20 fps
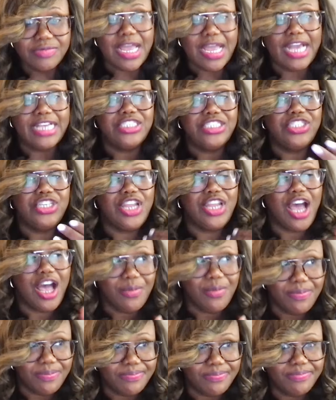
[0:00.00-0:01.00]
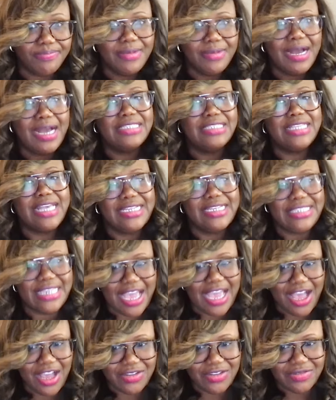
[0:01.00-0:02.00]
I stood up. I sat
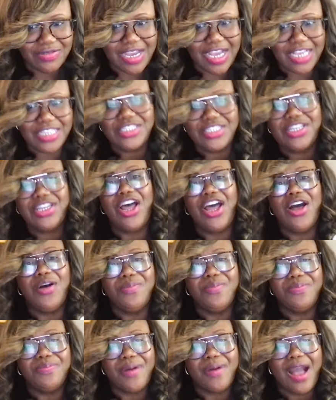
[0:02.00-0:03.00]
down. I stood up.